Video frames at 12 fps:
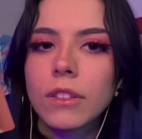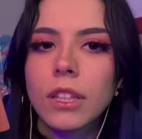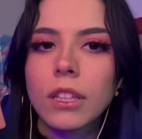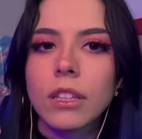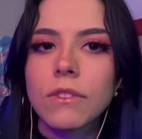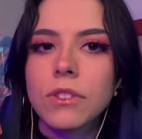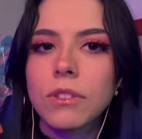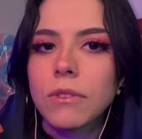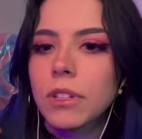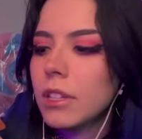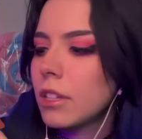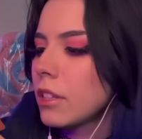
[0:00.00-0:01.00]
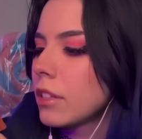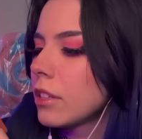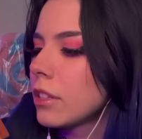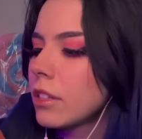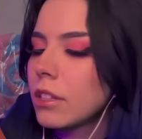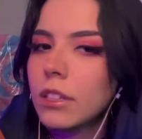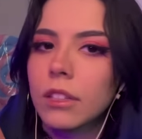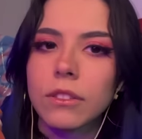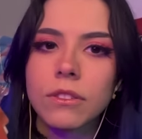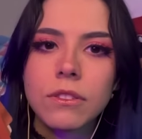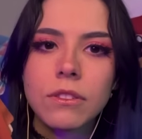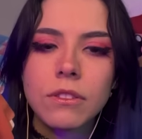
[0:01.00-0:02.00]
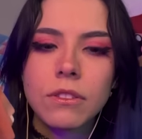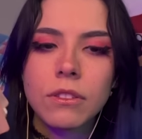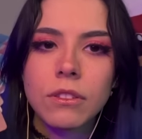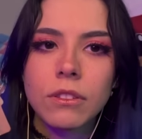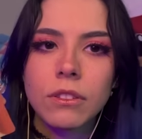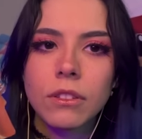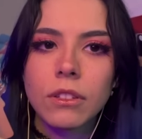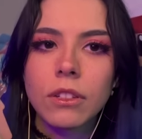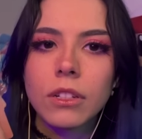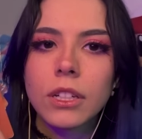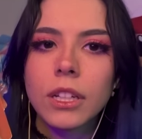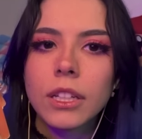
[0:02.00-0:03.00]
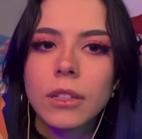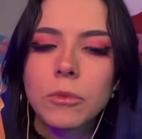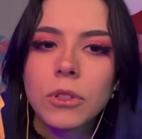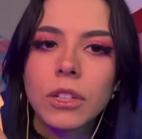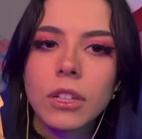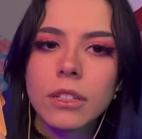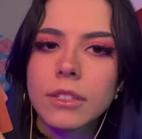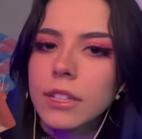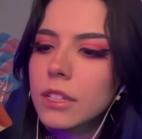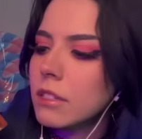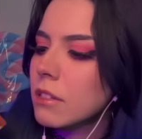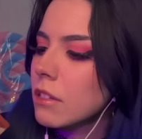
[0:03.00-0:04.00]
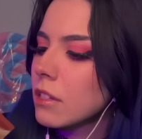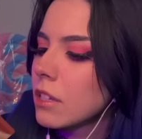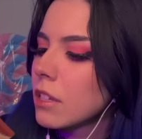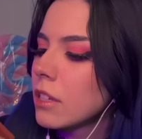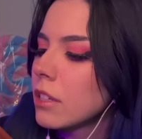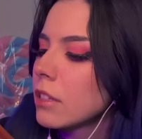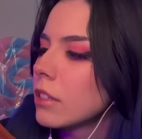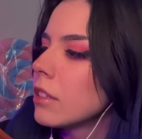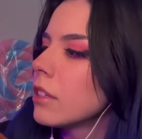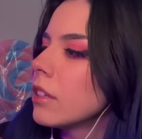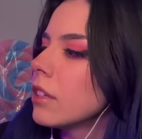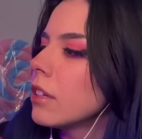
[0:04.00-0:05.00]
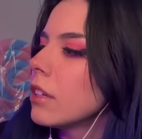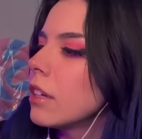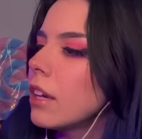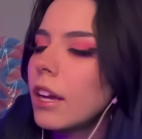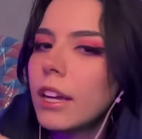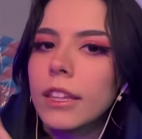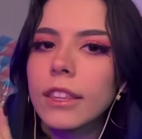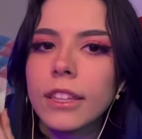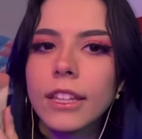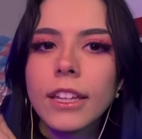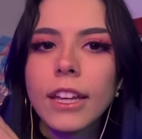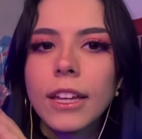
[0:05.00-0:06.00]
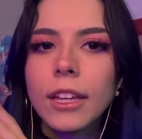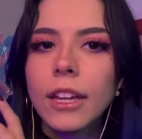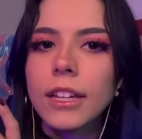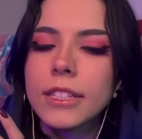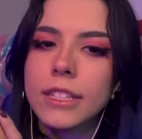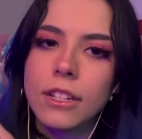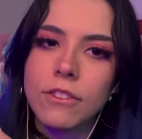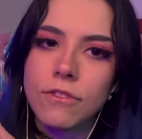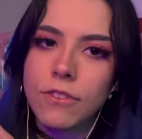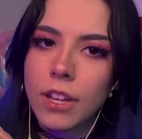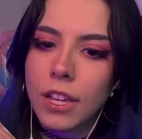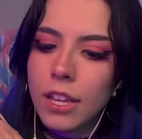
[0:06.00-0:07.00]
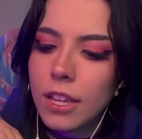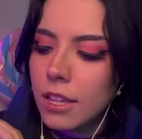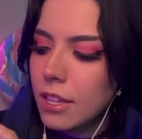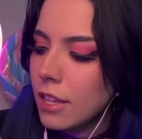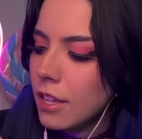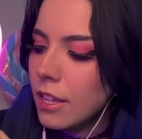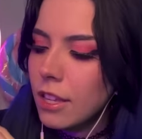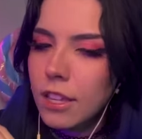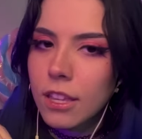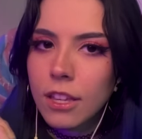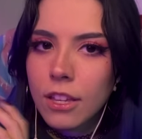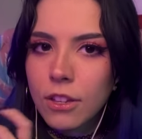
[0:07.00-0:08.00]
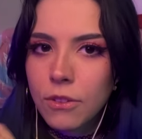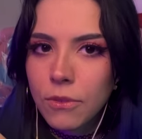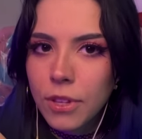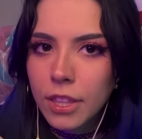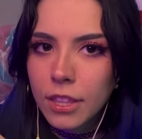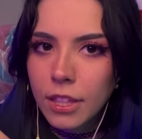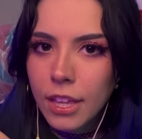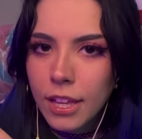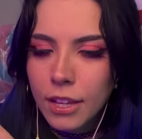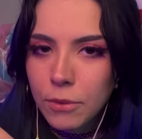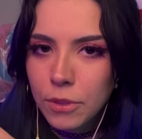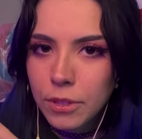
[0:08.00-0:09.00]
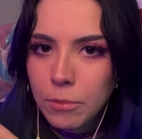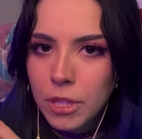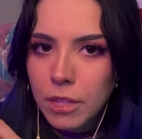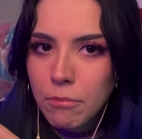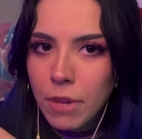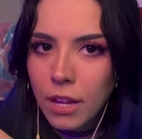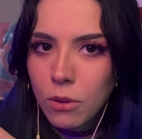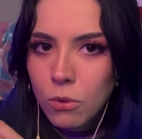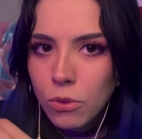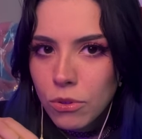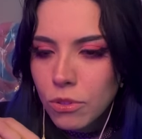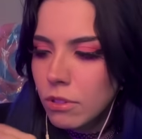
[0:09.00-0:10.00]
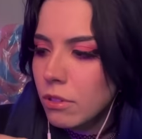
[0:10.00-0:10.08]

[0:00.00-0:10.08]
that gives you any hints or any more context. I think I identify with the cat with the big mouth